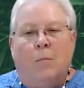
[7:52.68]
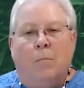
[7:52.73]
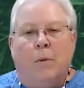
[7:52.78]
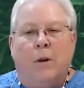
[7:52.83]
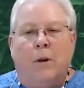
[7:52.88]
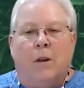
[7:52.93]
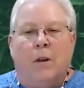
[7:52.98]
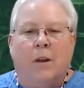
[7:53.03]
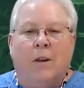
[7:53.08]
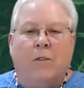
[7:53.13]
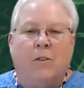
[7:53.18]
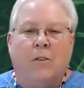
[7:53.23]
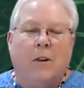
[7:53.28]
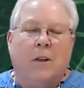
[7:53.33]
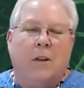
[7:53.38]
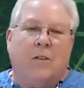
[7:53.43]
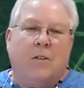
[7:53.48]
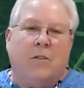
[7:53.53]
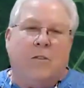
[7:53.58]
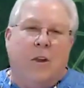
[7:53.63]
But here's an
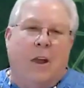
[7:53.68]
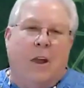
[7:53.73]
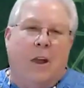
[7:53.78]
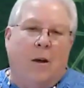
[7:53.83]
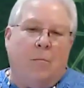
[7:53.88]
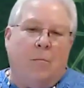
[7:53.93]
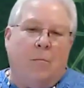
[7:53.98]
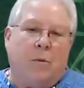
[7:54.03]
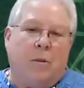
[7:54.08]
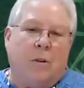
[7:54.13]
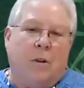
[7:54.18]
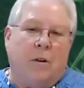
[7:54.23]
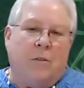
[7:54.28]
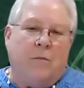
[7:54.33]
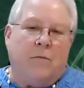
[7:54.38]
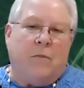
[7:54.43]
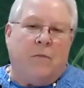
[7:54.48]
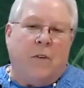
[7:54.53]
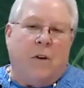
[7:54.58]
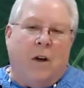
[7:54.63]
example
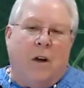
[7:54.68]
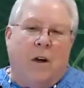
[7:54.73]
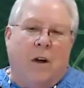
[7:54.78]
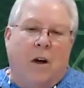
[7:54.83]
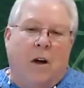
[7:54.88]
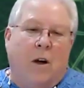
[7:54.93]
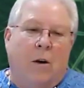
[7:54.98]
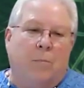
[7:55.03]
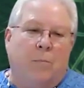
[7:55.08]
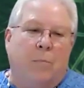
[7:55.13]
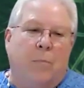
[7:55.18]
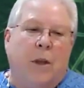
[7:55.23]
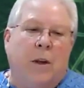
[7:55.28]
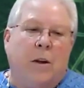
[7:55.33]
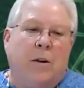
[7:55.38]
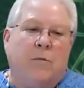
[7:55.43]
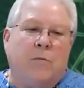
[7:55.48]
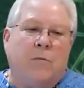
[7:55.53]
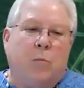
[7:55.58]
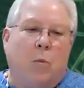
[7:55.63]
of a bit
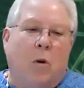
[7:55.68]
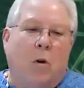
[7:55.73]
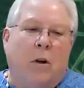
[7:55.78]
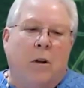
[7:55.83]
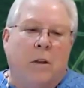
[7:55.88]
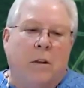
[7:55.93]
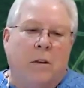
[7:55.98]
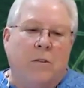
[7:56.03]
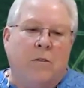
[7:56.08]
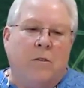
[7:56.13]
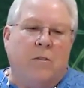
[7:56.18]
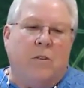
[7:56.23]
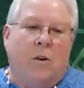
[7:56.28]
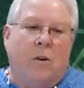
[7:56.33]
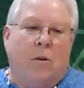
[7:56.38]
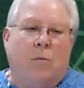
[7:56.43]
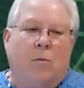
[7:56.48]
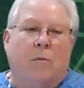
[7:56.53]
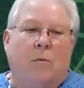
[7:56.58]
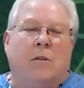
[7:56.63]
of what is
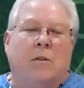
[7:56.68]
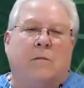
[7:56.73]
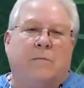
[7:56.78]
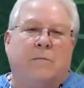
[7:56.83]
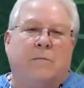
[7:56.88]
known.